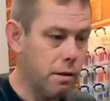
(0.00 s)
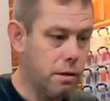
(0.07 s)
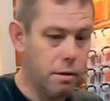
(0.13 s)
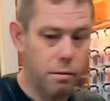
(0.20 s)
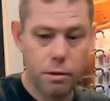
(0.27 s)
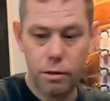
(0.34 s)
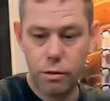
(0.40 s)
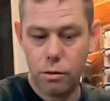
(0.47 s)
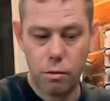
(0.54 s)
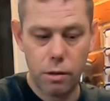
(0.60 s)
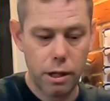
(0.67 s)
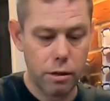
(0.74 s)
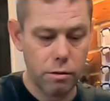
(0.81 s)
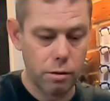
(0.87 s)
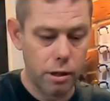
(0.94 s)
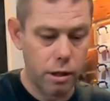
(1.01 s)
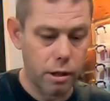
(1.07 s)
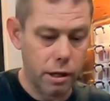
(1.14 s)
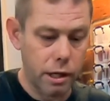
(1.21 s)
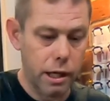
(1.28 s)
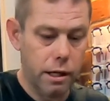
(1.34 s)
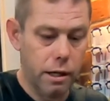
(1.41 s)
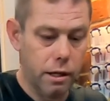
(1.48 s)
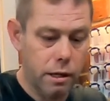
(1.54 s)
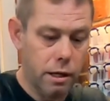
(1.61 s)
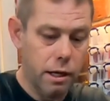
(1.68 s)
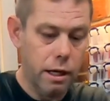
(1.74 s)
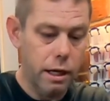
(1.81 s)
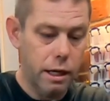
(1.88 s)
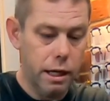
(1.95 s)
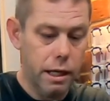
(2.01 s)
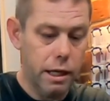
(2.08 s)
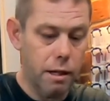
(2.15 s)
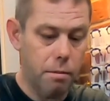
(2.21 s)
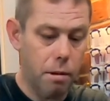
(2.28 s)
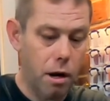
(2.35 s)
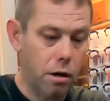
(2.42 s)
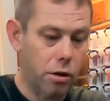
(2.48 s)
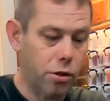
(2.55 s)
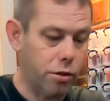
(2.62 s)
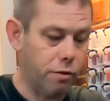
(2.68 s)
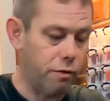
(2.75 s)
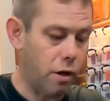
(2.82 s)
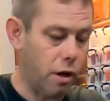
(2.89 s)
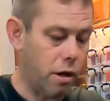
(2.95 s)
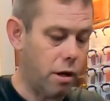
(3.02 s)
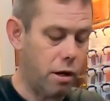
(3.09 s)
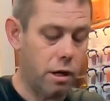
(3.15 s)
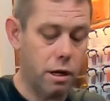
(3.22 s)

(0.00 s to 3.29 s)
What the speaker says: So we use the one that's already on there. In the box you've got